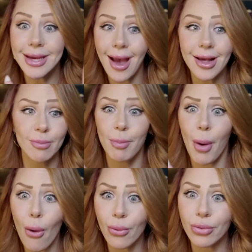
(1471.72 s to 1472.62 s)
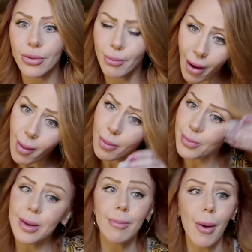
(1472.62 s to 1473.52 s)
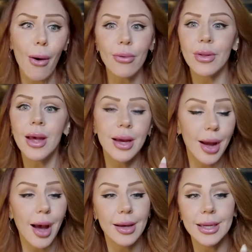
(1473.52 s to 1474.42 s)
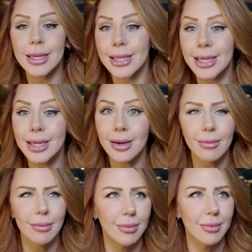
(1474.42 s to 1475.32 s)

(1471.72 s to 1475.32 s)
yes, both probably both. Yeah, and he.